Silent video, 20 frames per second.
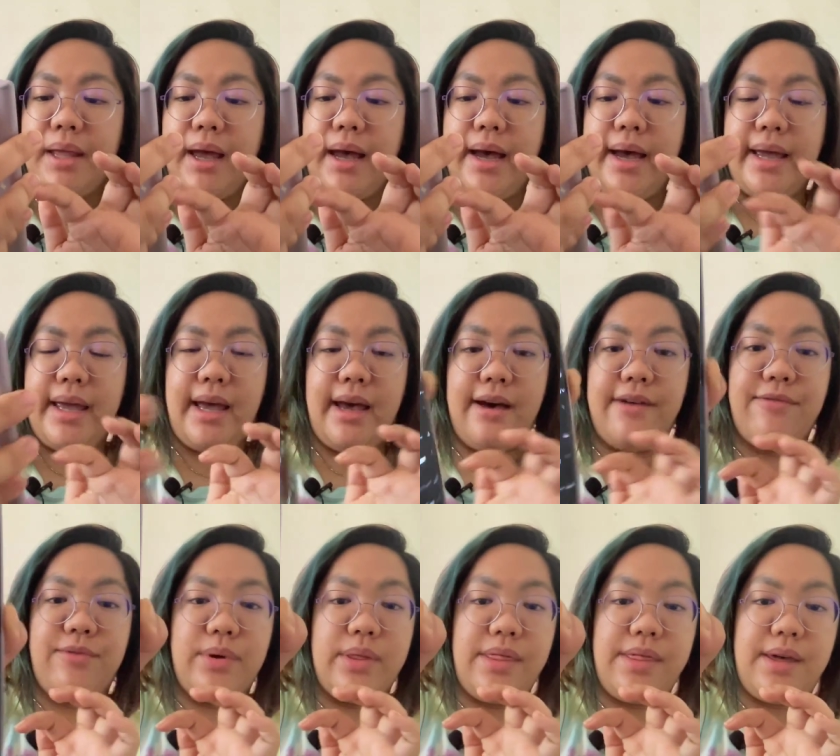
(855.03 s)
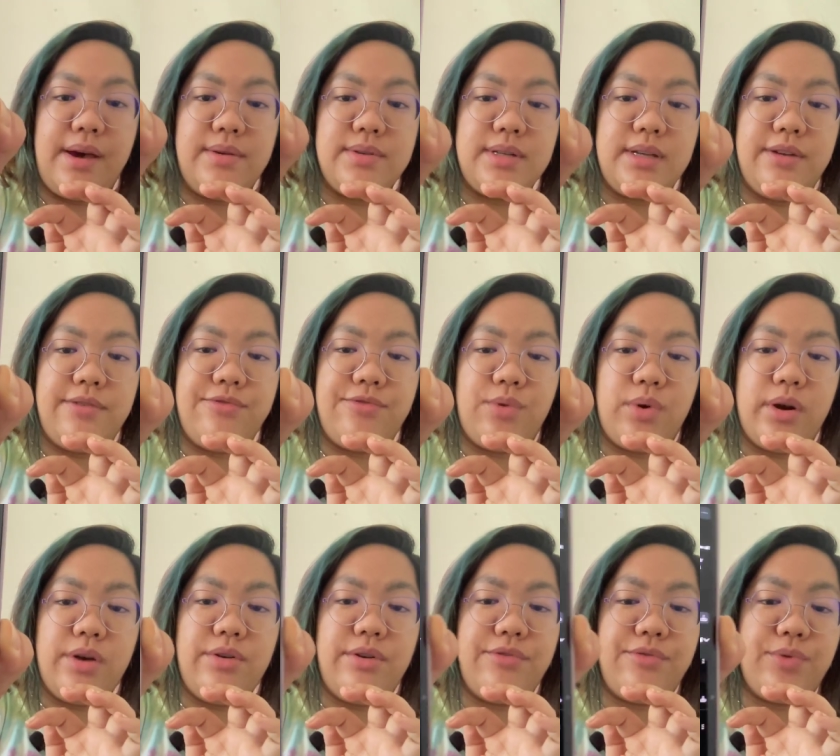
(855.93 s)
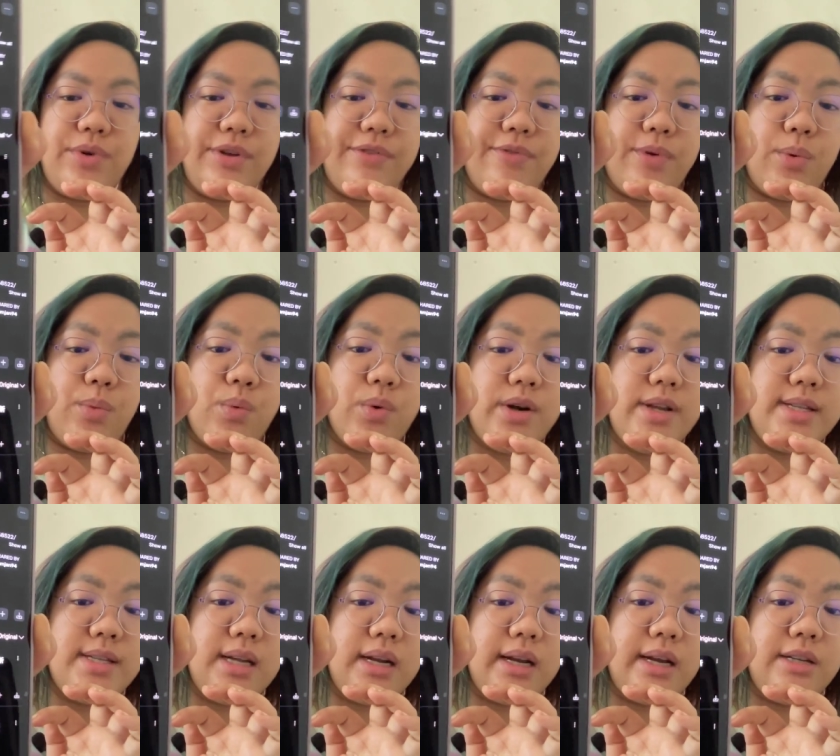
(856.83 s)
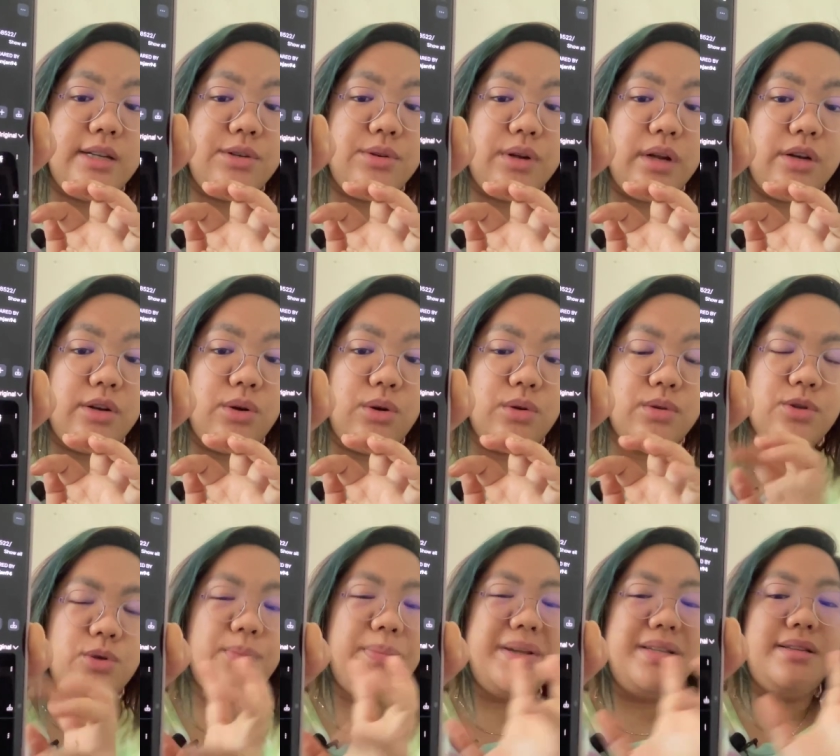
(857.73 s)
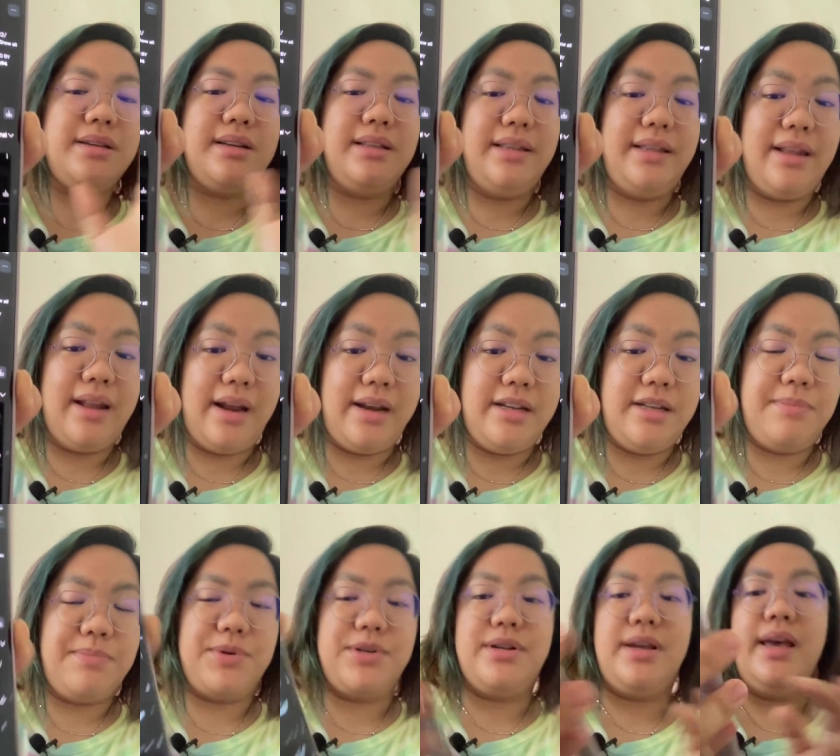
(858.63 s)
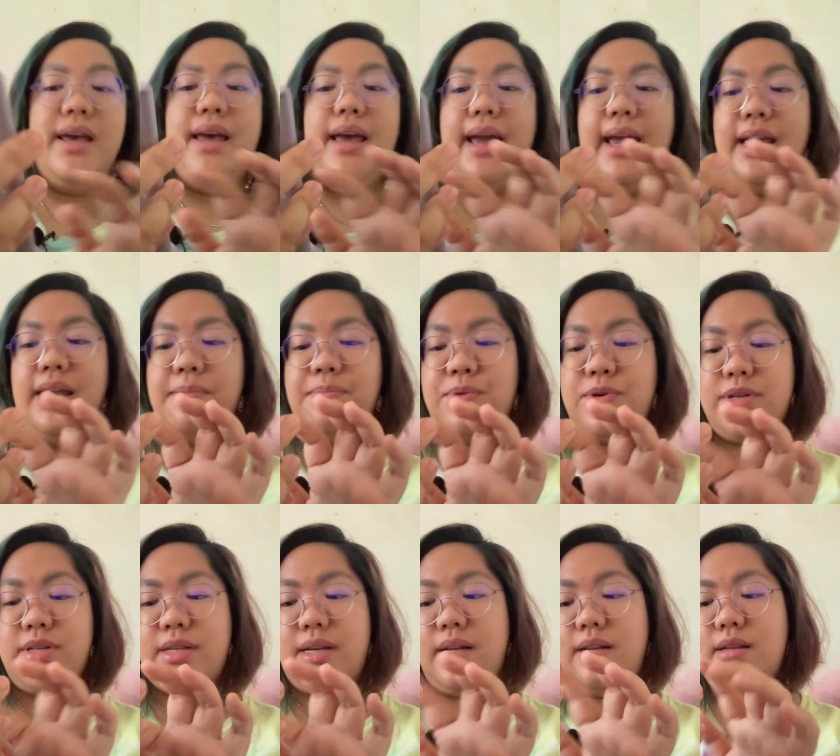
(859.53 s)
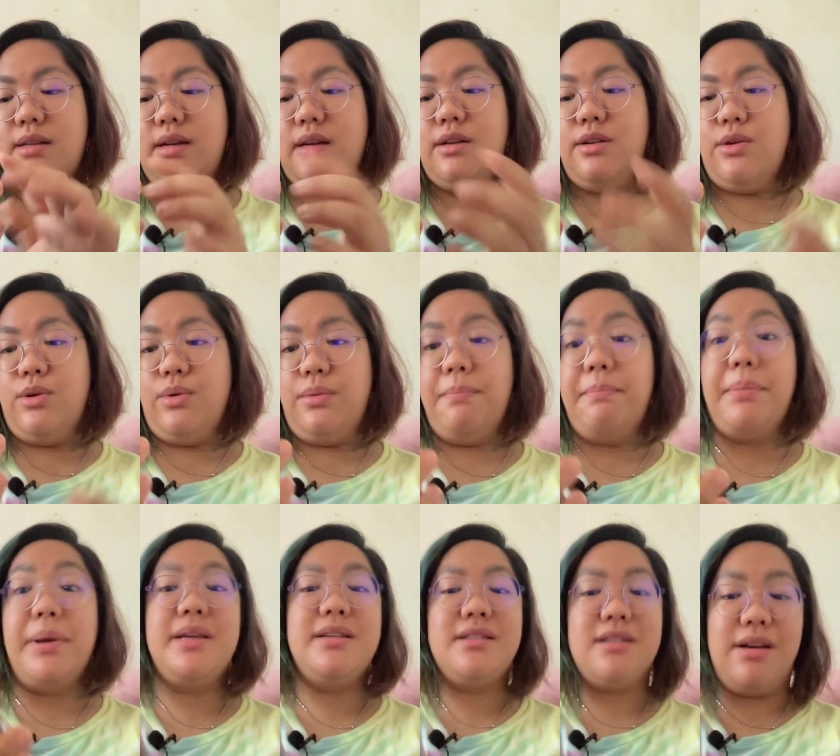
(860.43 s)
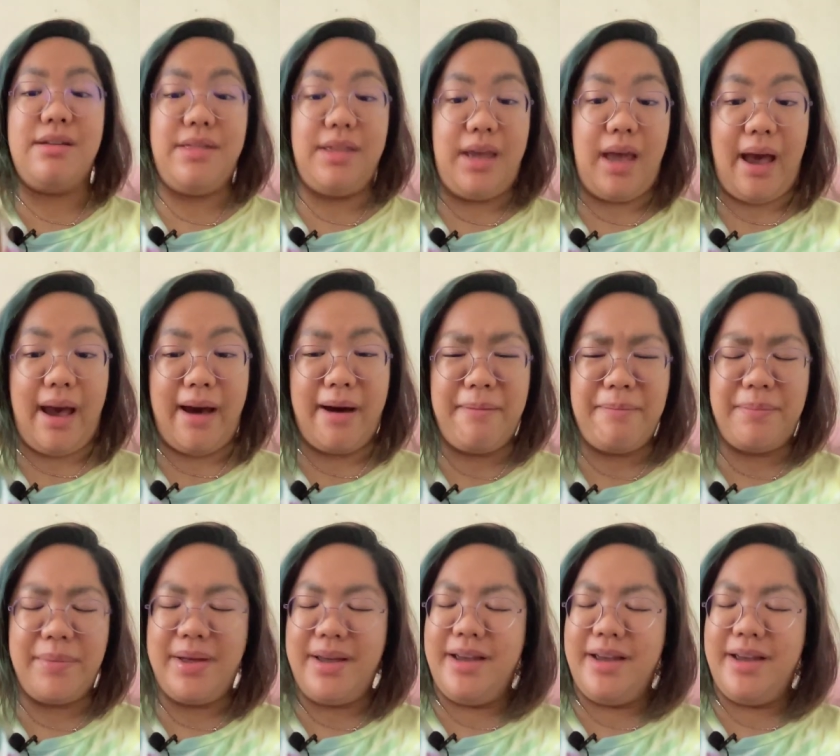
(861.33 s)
I have 1,444 words that I do not know, so basically 98% unknown based on the app.